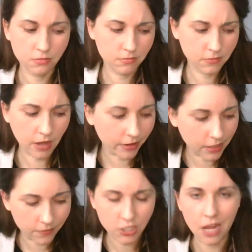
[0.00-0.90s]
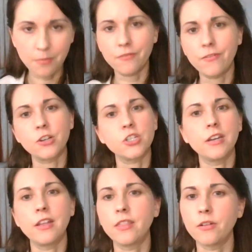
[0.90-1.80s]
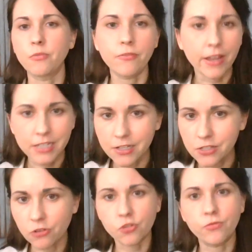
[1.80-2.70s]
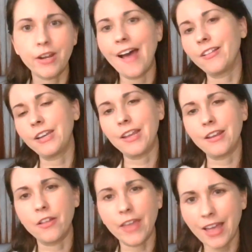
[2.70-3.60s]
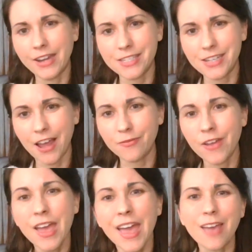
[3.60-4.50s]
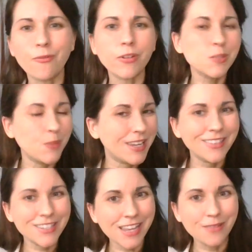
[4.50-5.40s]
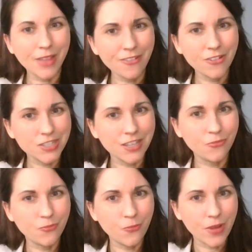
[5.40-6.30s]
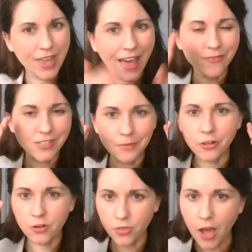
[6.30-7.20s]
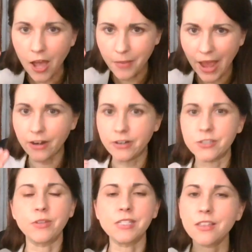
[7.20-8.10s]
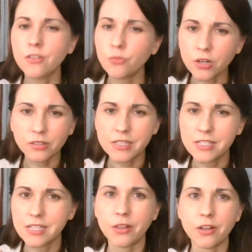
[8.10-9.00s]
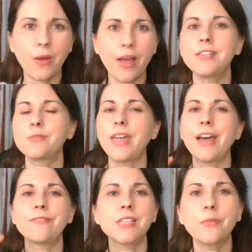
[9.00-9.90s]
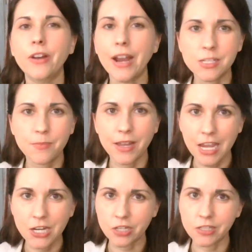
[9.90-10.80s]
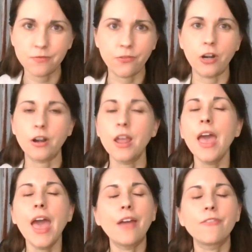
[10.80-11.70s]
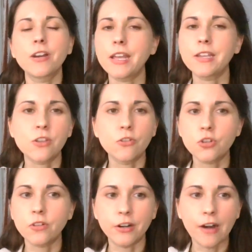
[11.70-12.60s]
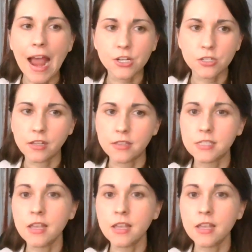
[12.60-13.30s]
cognitive shaping function and the reflecting social reality and all that kind of stuff. If we're speaking the same language, then we have similar thought patterns. We see the world in similar ways. We have similar expectations for everyday social interactions.